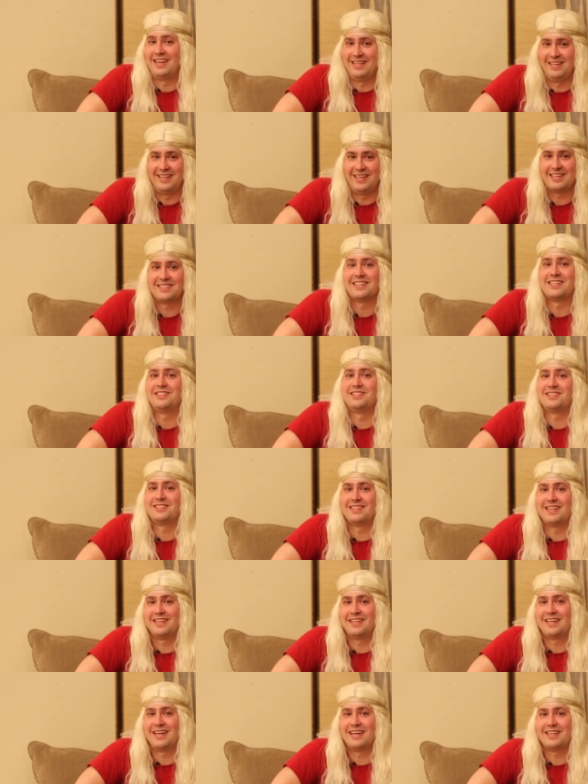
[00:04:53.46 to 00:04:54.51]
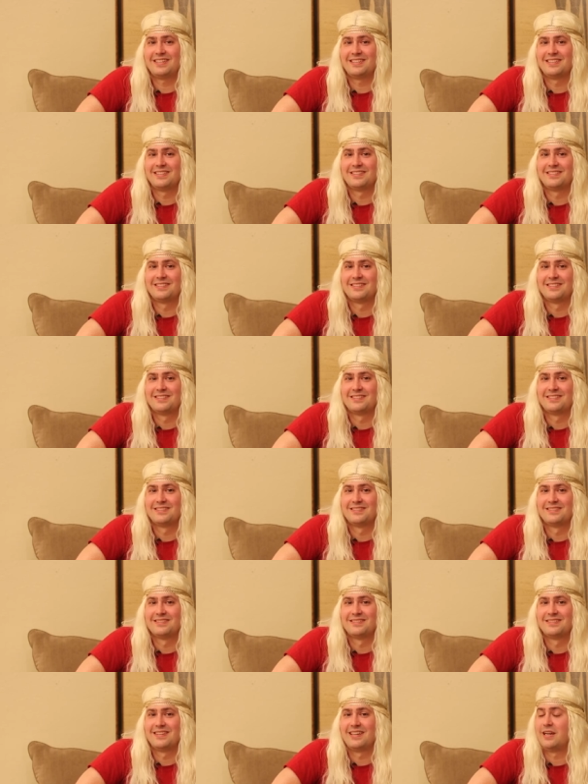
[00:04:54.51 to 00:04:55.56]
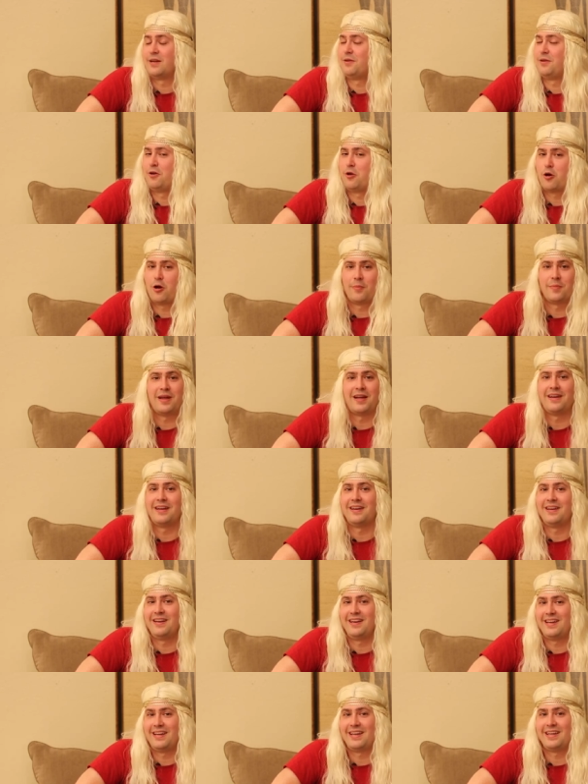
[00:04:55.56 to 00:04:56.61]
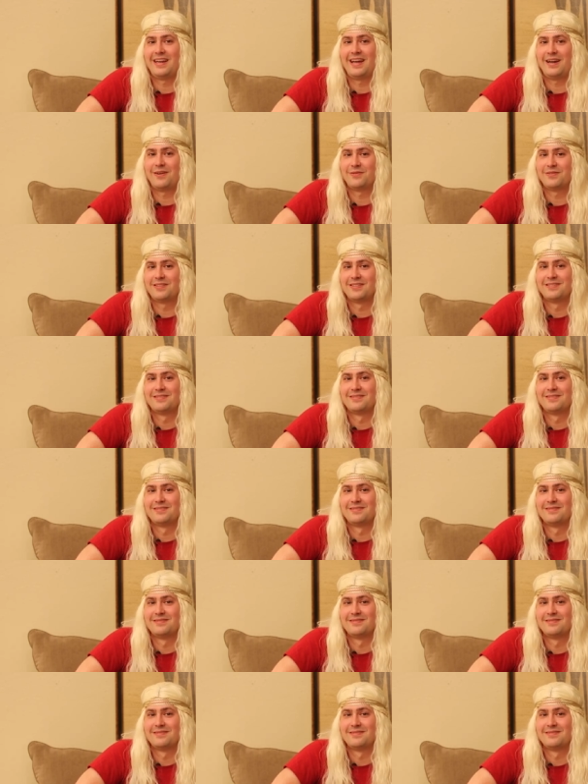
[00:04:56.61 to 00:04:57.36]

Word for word: And yes, I just said that. And no, I'm not editing it out.